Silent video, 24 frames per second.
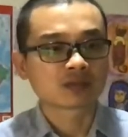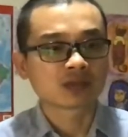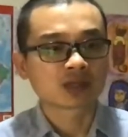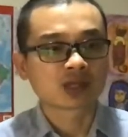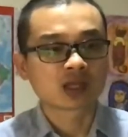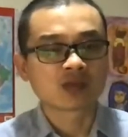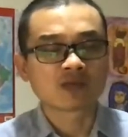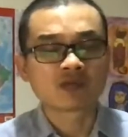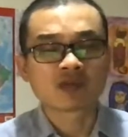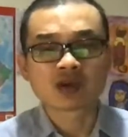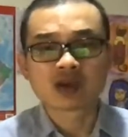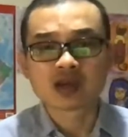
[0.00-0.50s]

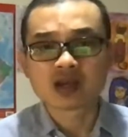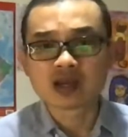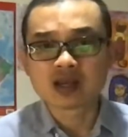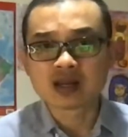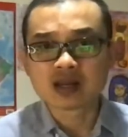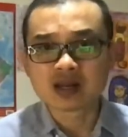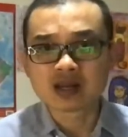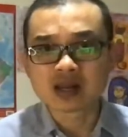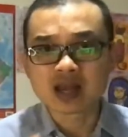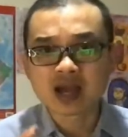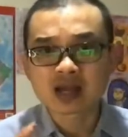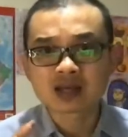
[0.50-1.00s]
Give it
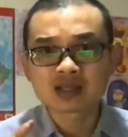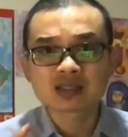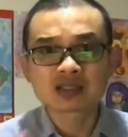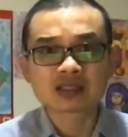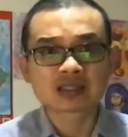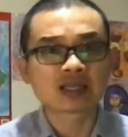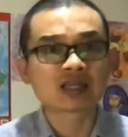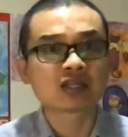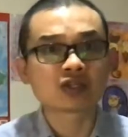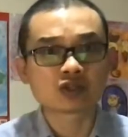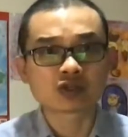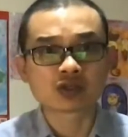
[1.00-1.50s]
another
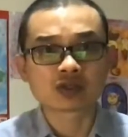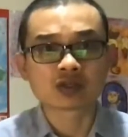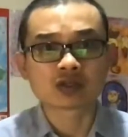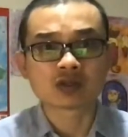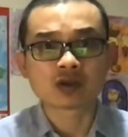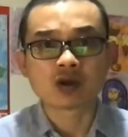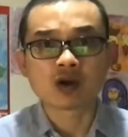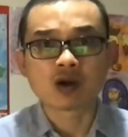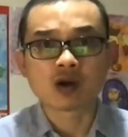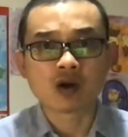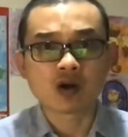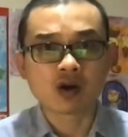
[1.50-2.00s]
session
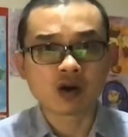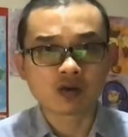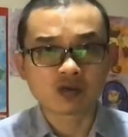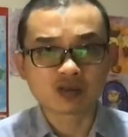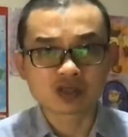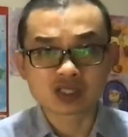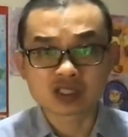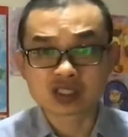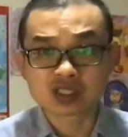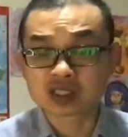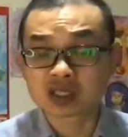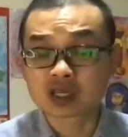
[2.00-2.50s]
of
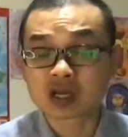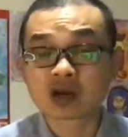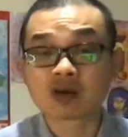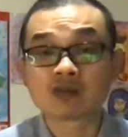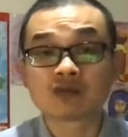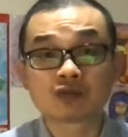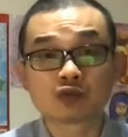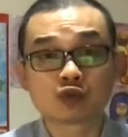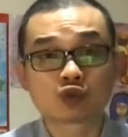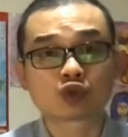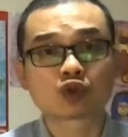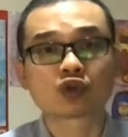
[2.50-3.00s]

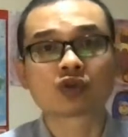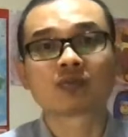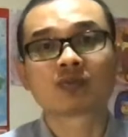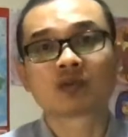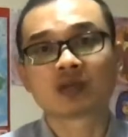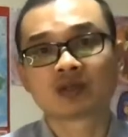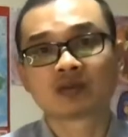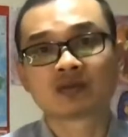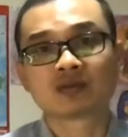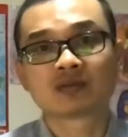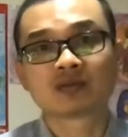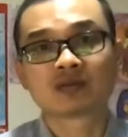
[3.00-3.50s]
self-treatment